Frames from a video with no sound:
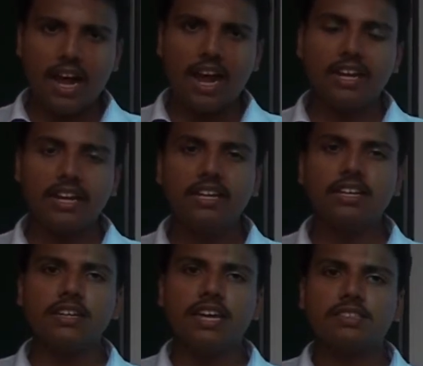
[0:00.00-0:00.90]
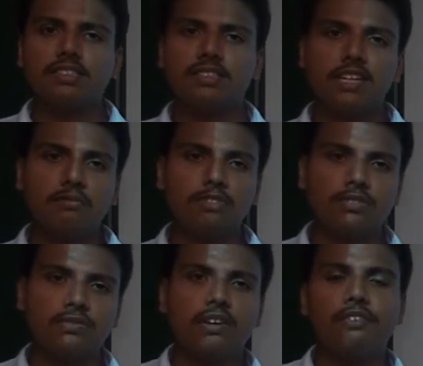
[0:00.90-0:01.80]
and he recognizes that much
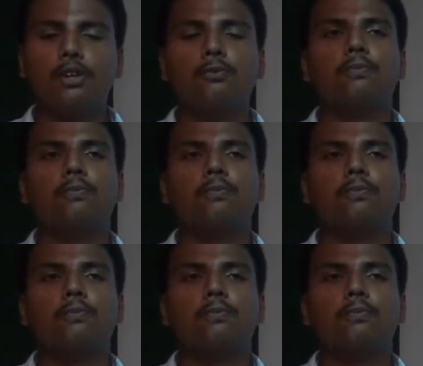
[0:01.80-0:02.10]
of revenue.